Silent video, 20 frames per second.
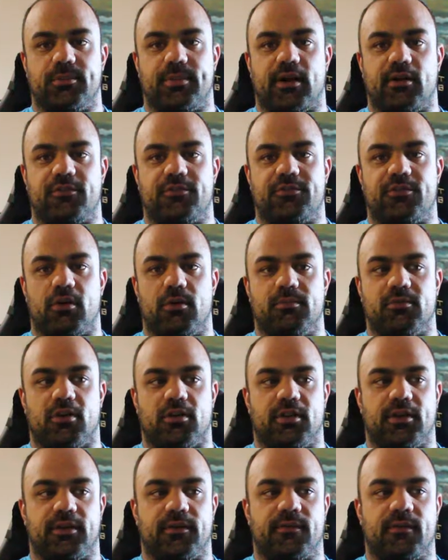you about foam
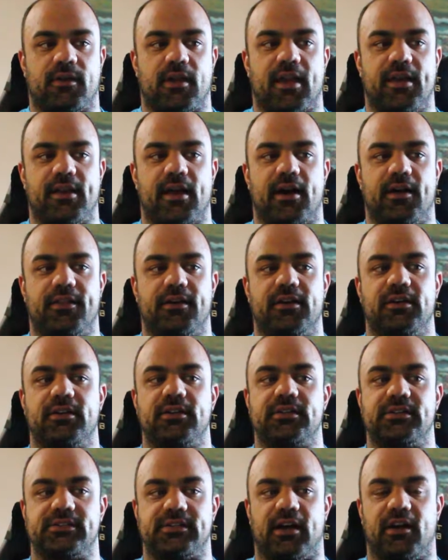rolling and
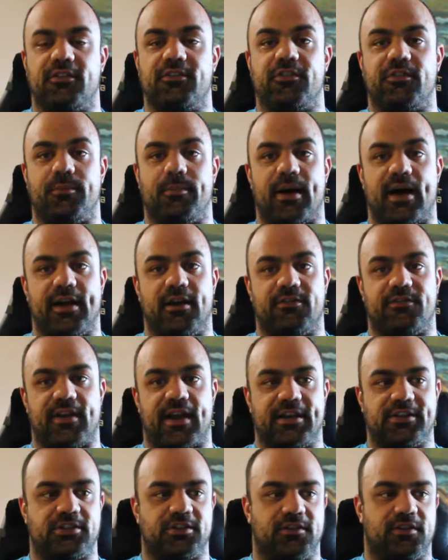other
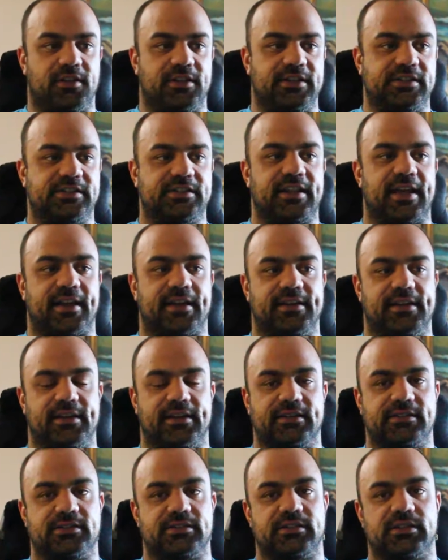self-myofascial release
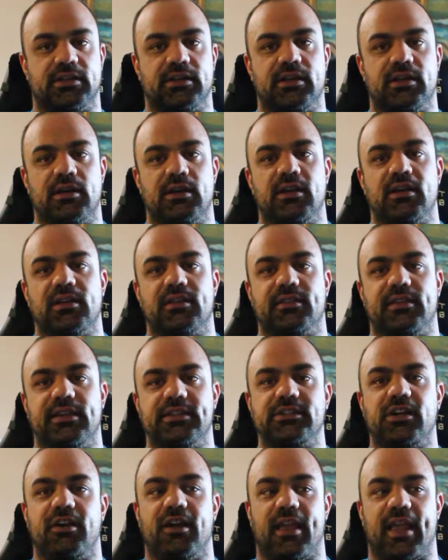techniques.
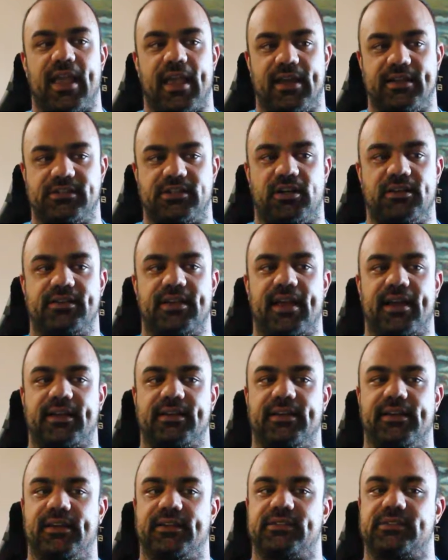These are hands-on
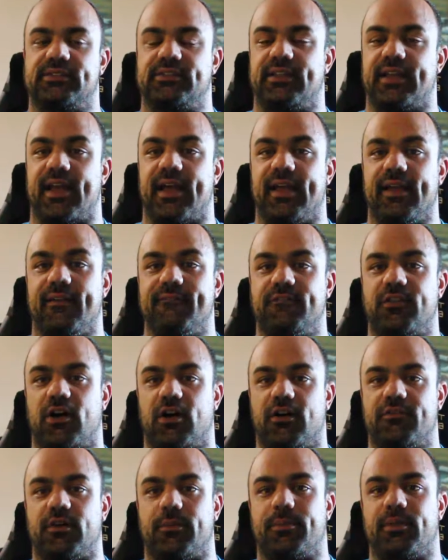techniques that
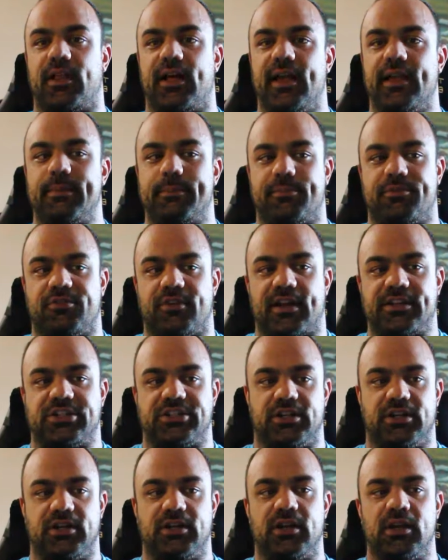involve applying
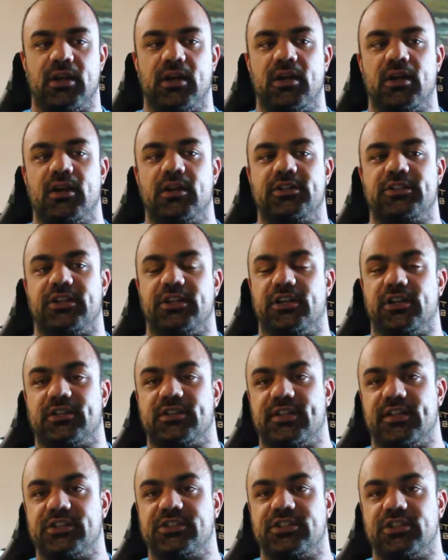pressure to your
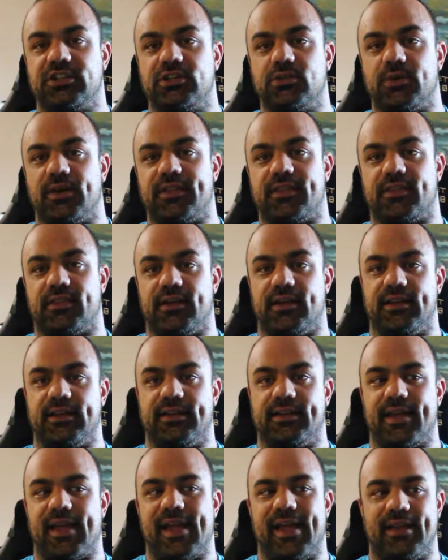tissue with the
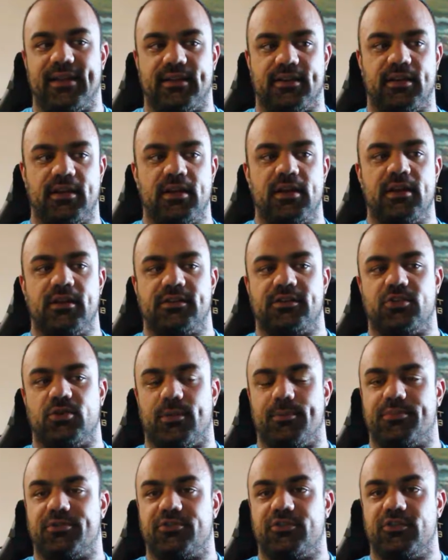intent to
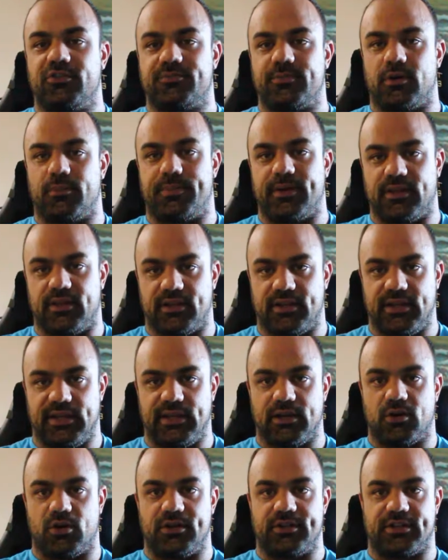improve
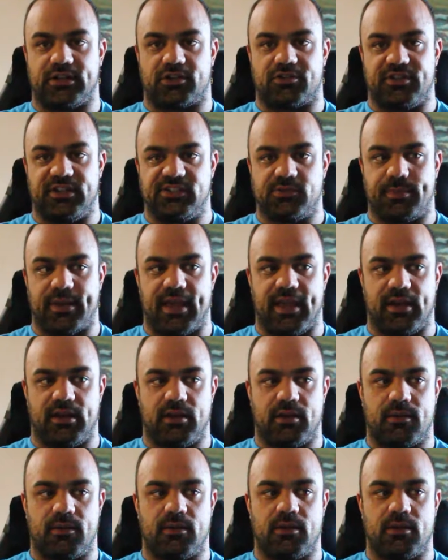mobility or decrease pain.